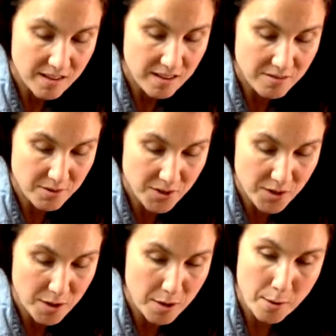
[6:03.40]
And we're
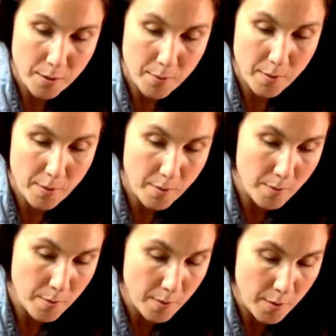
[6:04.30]
gonna
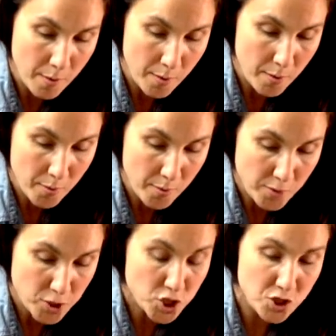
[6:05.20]

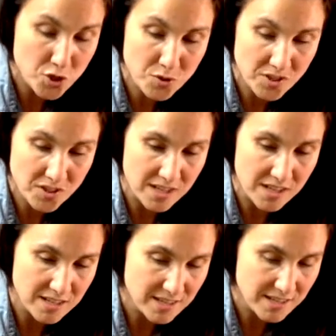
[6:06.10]
juice
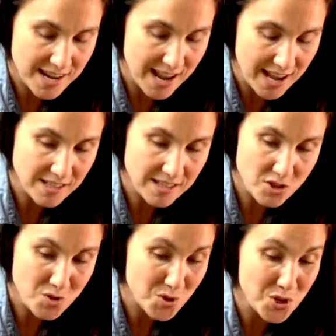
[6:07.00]
these. Next,
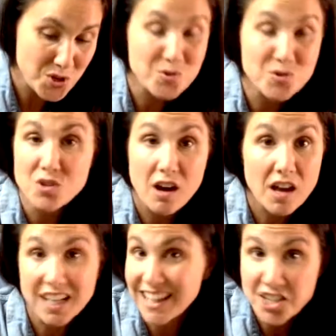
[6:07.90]
you can use
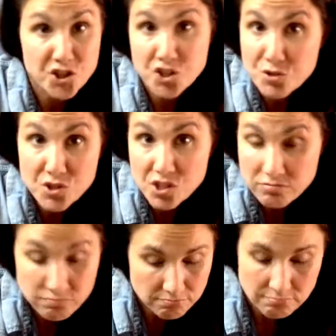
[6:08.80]
an electric juicer.
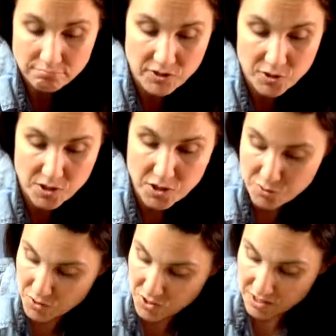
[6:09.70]
You can
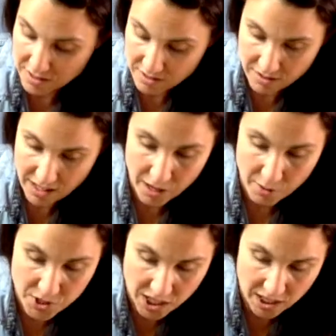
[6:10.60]
use this little guy,
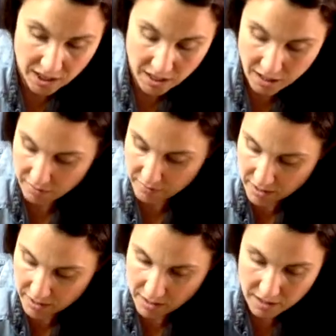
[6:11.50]
which I love.
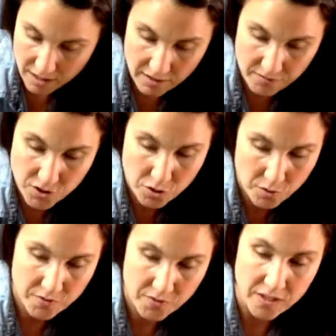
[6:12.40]
I have
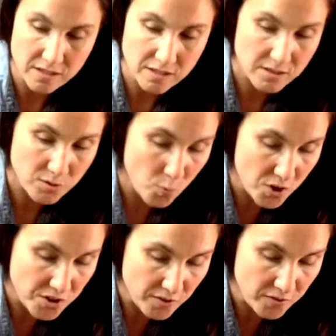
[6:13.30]
2 of these. These are
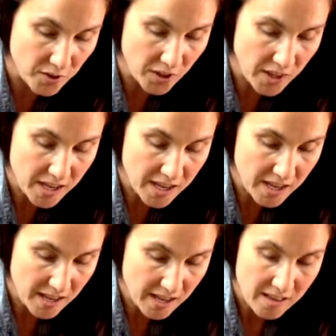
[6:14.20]
wonderful
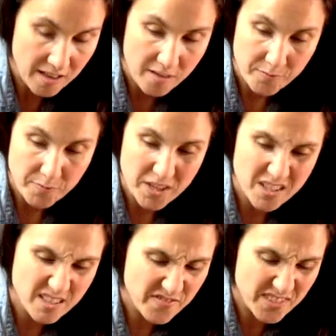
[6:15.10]

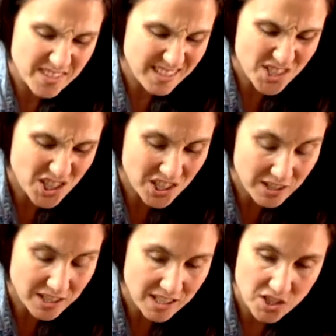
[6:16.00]
because
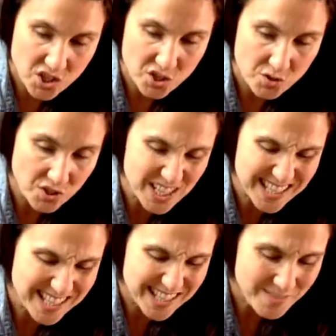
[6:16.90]
cleaning a juicer
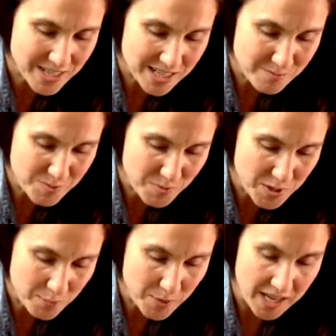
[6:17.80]
can sometimes be
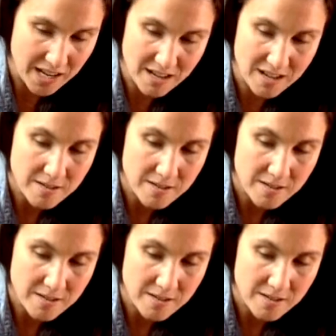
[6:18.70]
a pain.